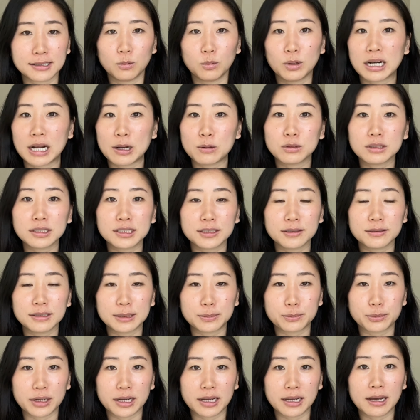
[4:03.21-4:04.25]
What I will do is
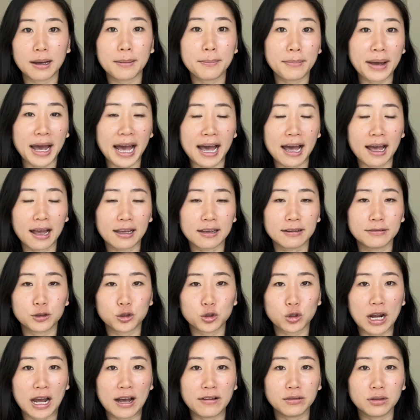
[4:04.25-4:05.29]
bring a bag of
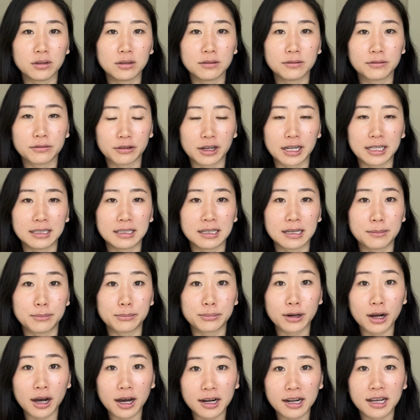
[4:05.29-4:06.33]
travel-friendly
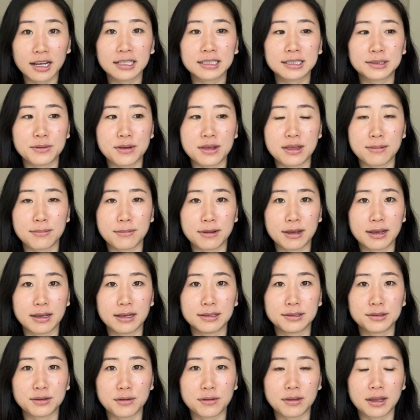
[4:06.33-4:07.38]
products with me
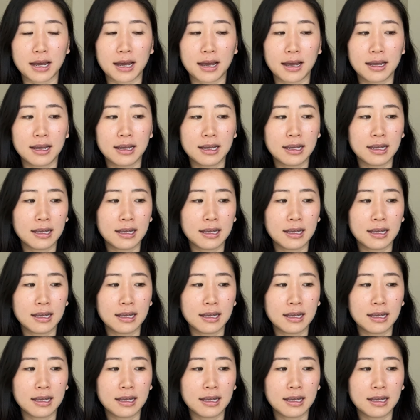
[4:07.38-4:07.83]
so that